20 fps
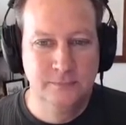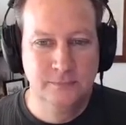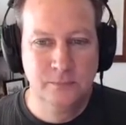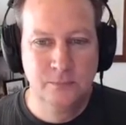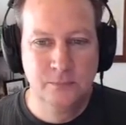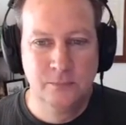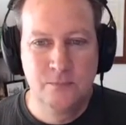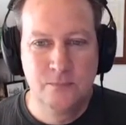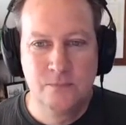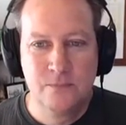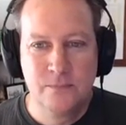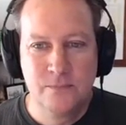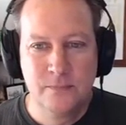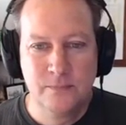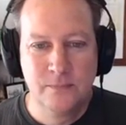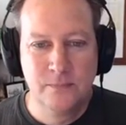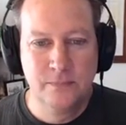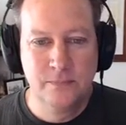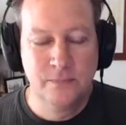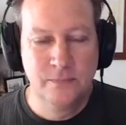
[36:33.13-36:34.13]

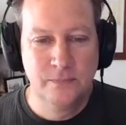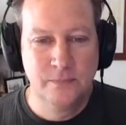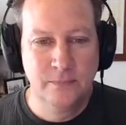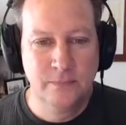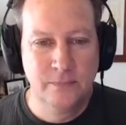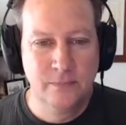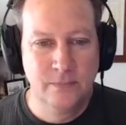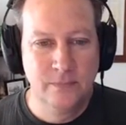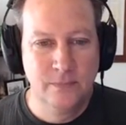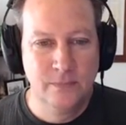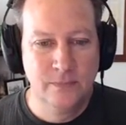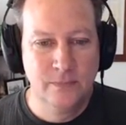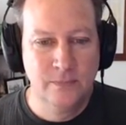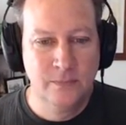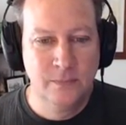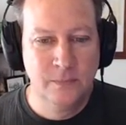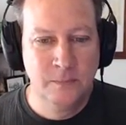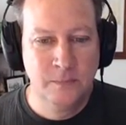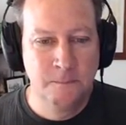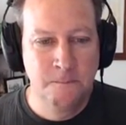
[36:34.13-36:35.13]

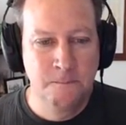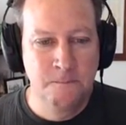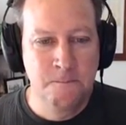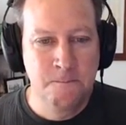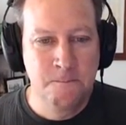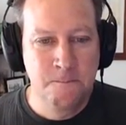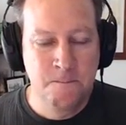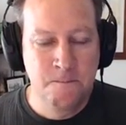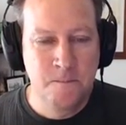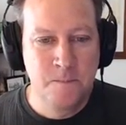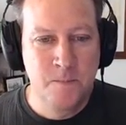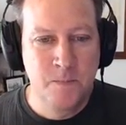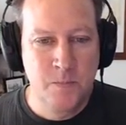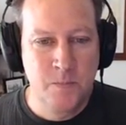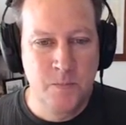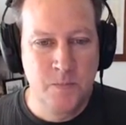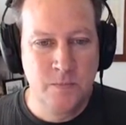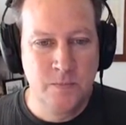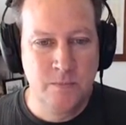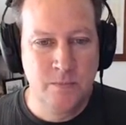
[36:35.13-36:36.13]

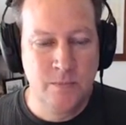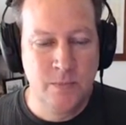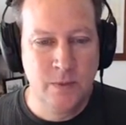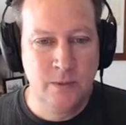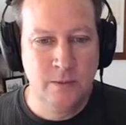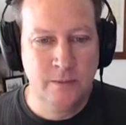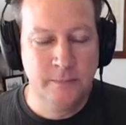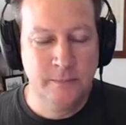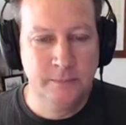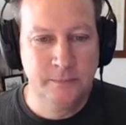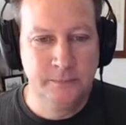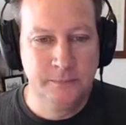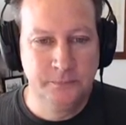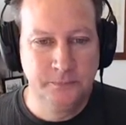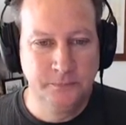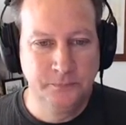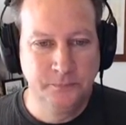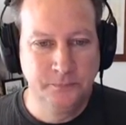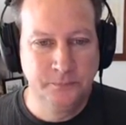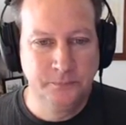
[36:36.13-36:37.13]

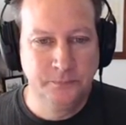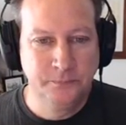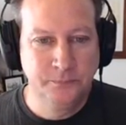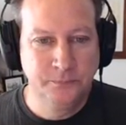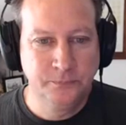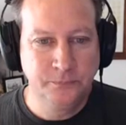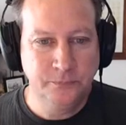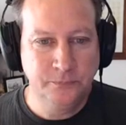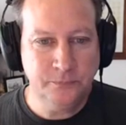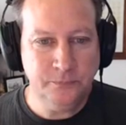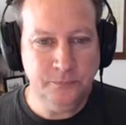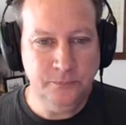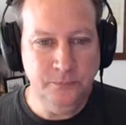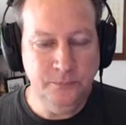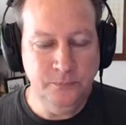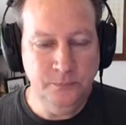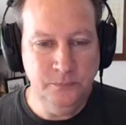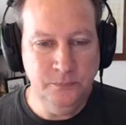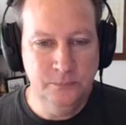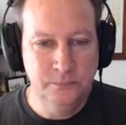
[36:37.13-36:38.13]

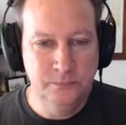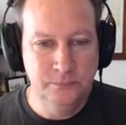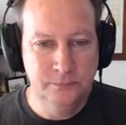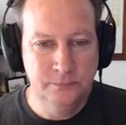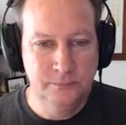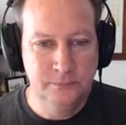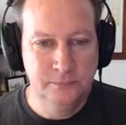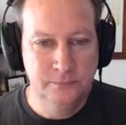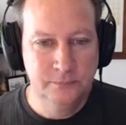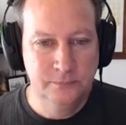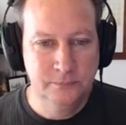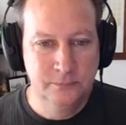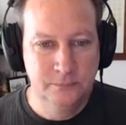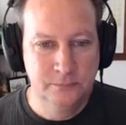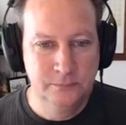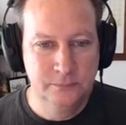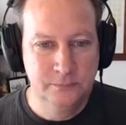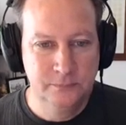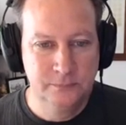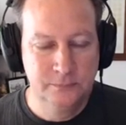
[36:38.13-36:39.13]

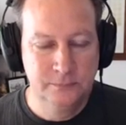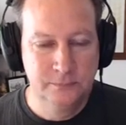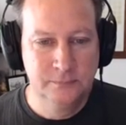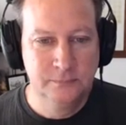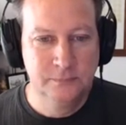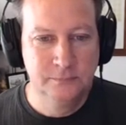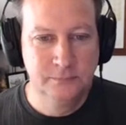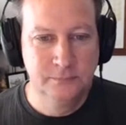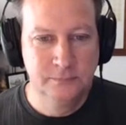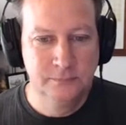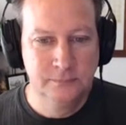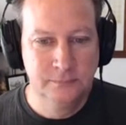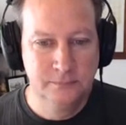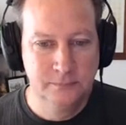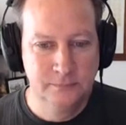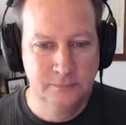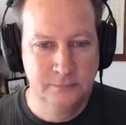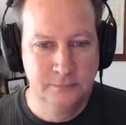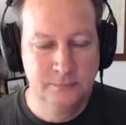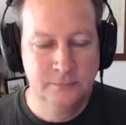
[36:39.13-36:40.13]

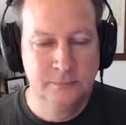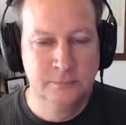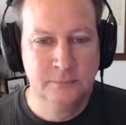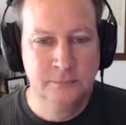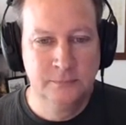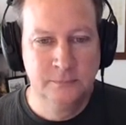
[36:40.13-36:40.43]
This person isn't speaking.